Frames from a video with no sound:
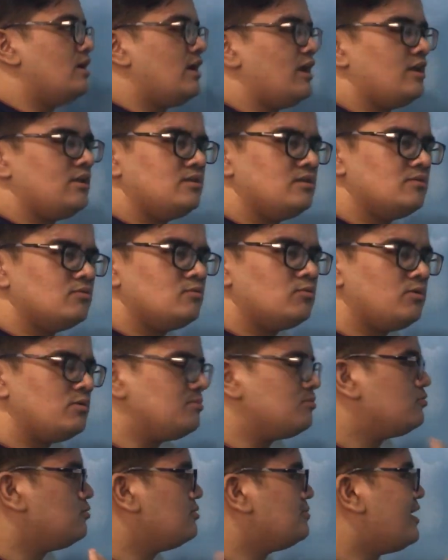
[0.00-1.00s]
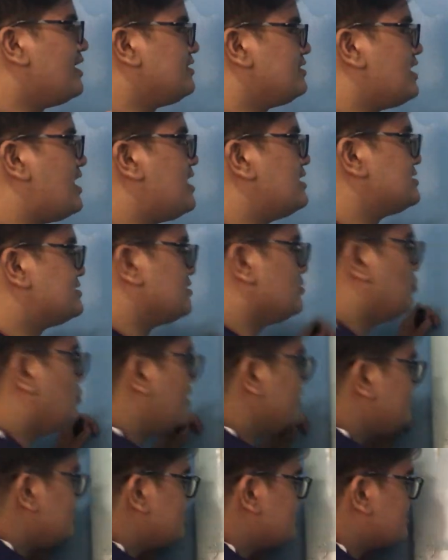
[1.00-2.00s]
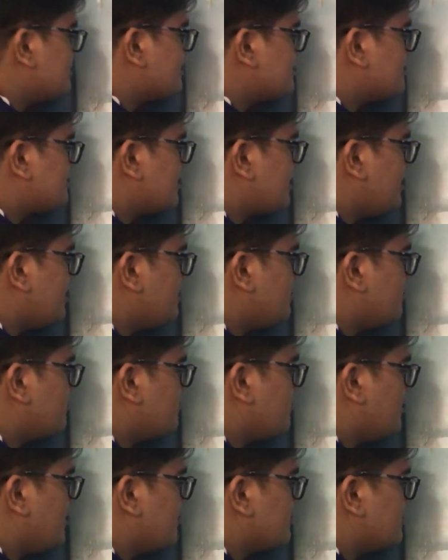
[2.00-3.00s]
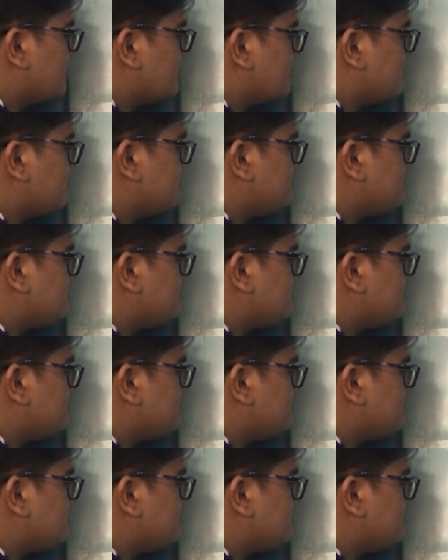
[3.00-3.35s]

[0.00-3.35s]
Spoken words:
And we might ask, what is the sine of theta?